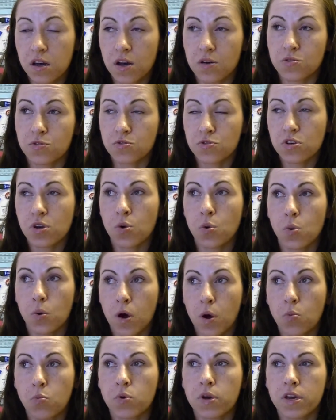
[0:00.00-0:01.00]
Usually
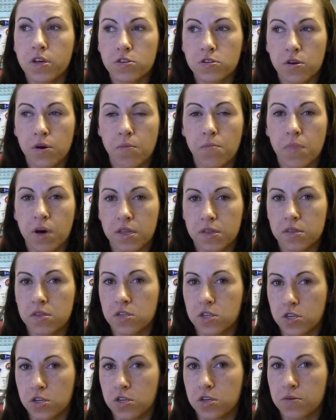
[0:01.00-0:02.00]
a week to a month
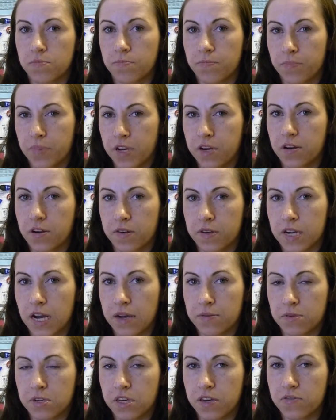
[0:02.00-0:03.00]
is a good period of
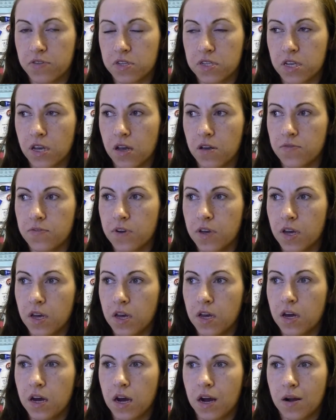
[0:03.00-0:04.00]
time to give yourself.
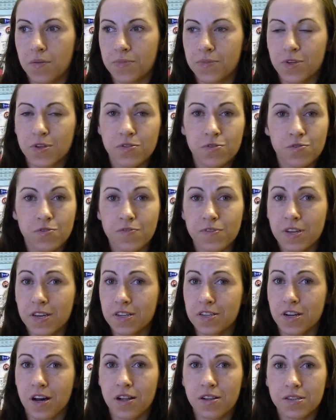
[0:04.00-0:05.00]
You can do it for like
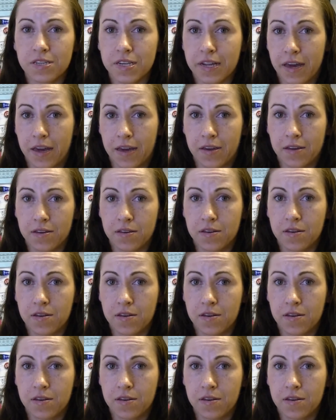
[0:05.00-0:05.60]
$1 a day.